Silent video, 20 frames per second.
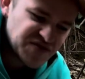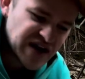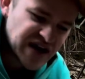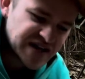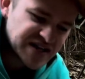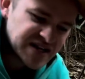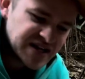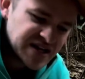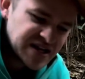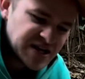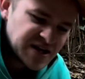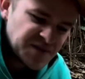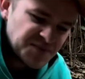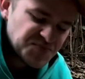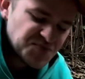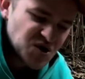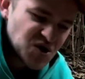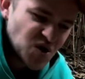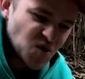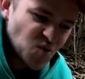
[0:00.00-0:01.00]
that
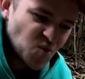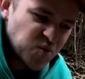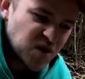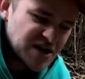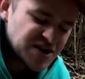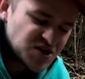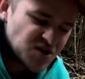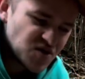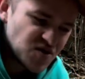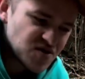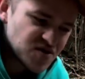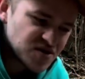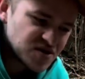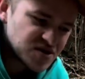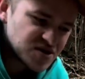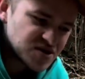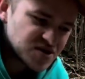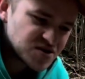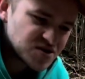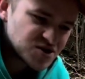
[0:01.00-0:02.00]
when you're
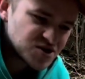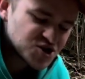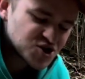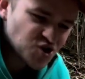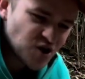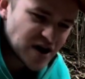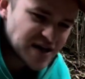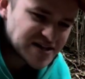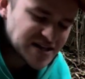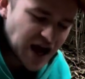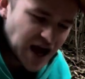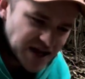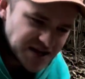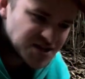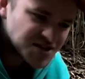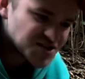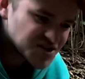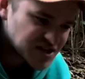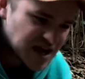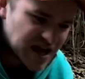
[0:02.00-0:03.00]
trying to
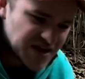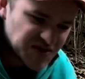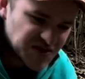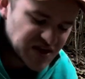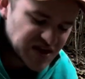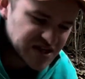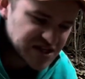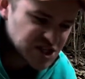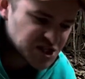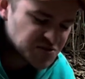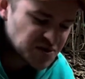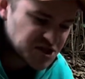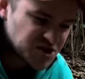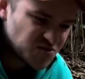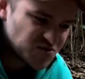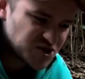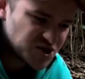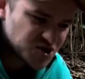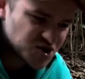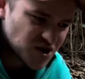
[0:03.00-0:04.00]
understand things, especially
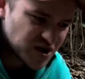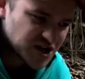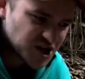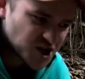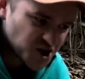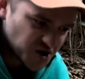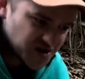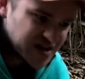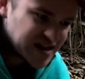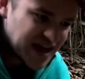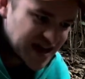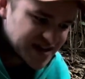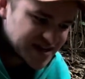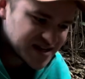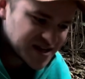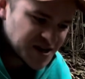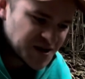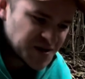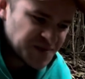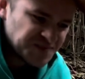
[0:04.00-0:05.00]
when you're trying to create
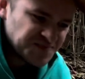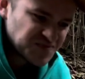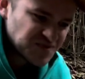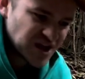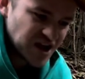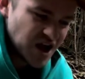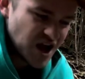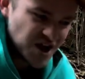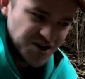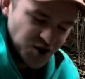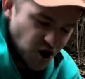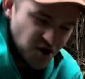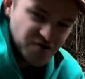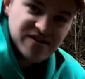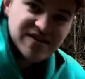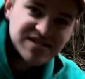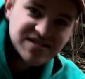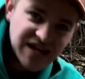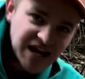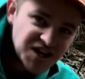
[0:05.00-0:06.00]
an
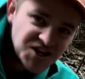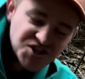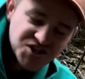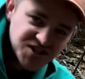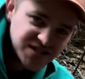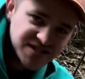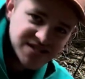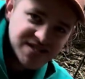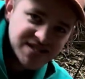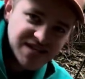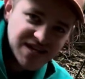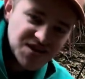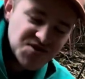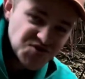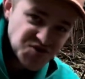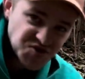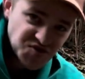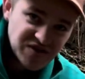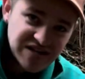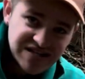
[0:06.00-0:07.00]
orientation in
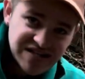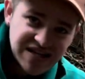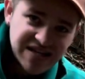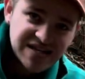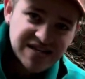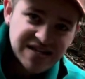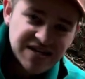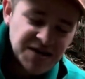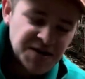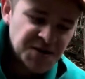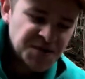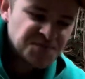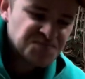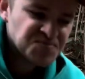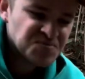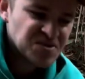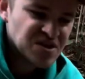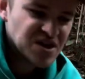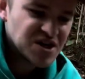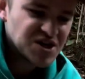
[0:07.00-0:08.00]
3D,
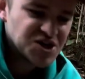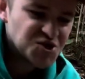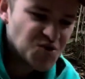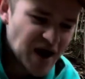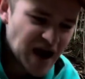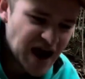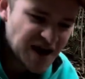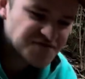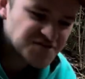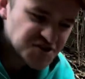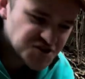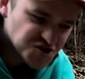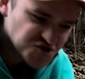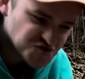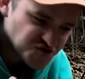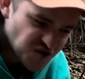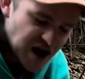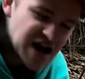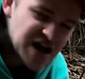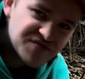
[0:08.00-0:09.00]
you have to
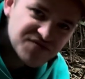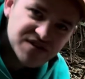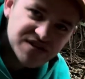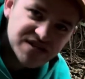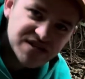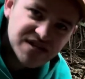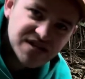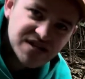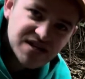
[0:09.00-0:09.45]
derive it